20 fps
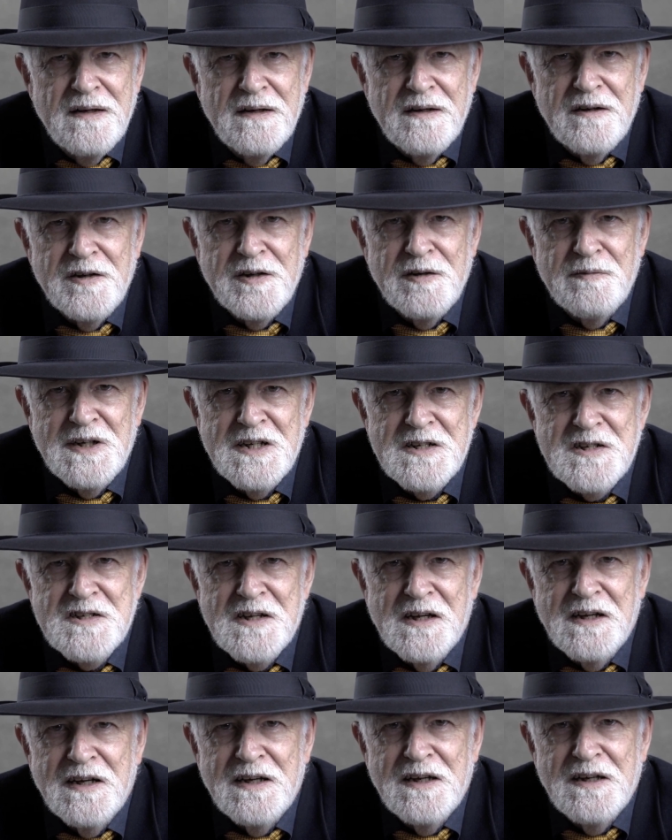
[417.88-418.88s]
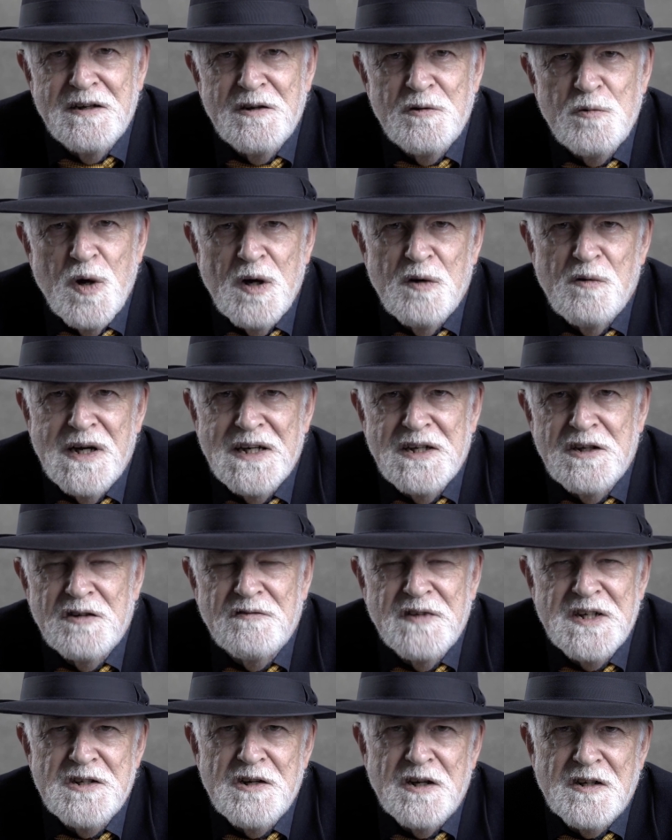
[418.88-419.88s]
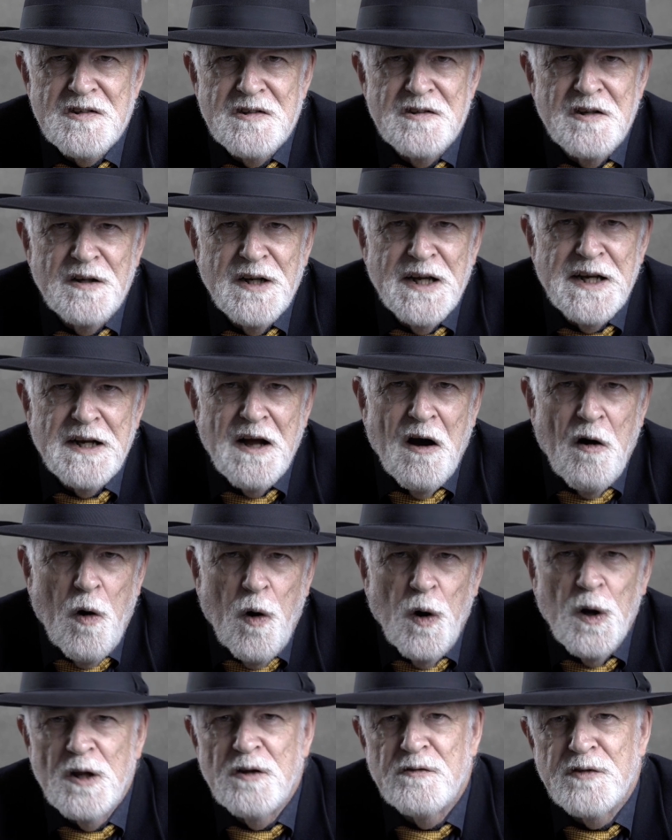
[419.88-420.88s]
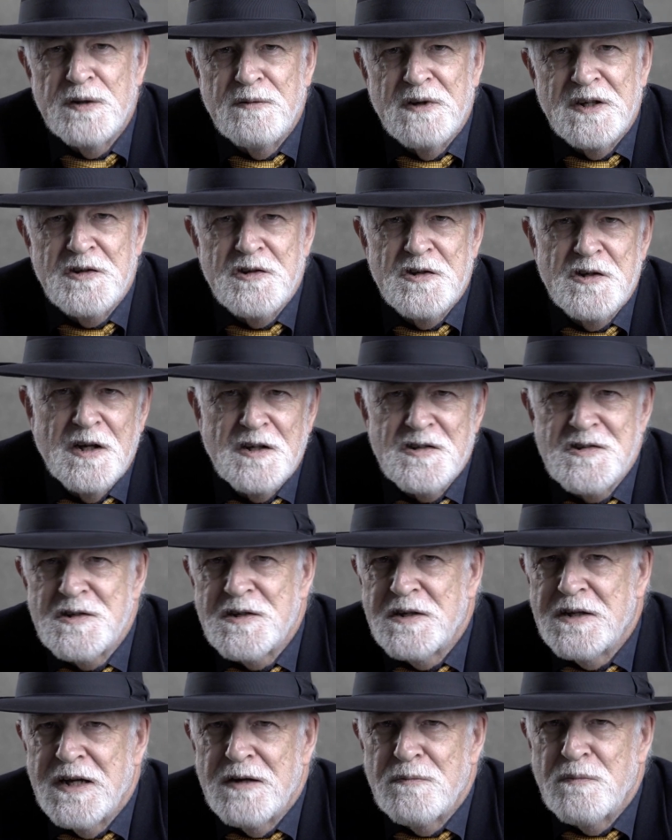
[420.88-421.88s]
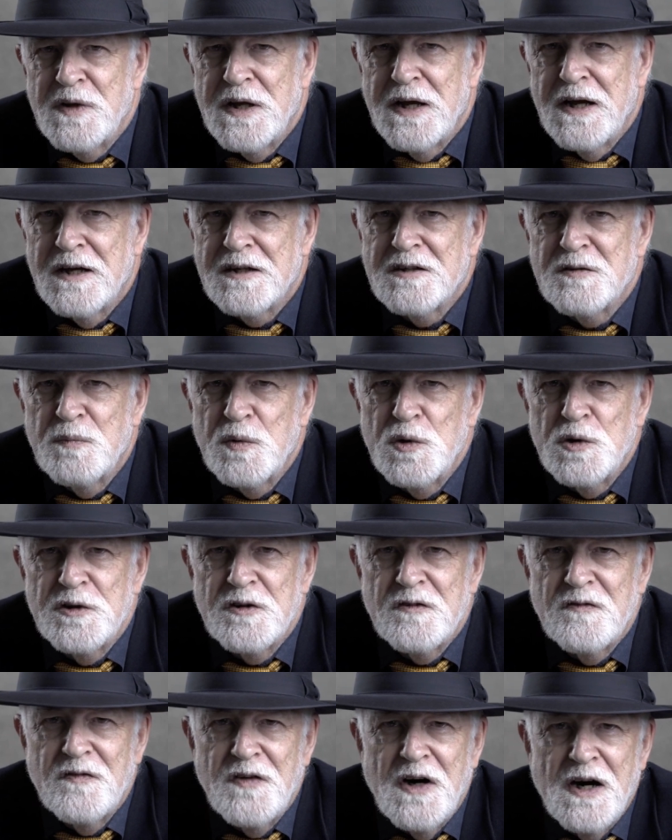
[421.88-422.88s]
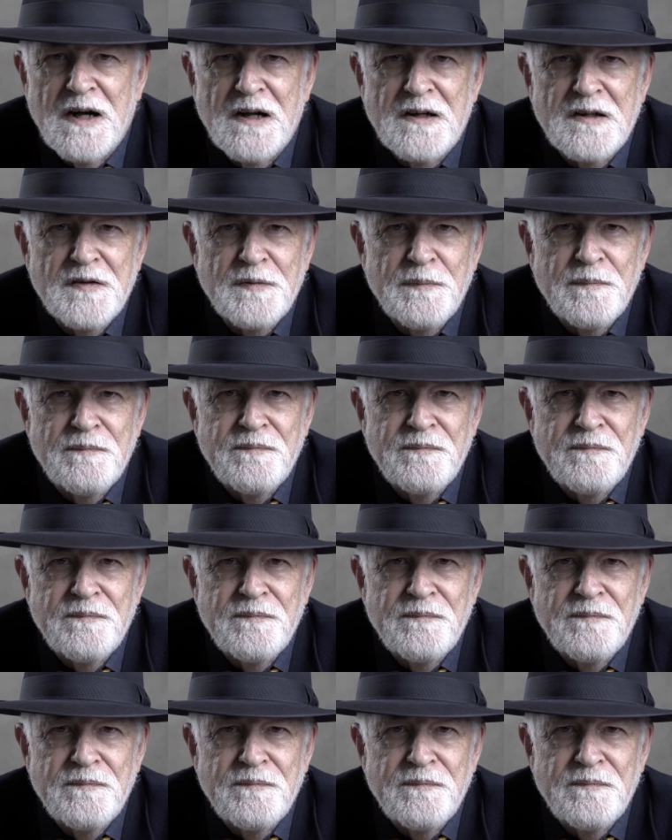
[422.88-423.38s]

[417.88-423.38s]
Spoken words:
Now you might say, well, why don't we just delete all of them and just keep the exported file?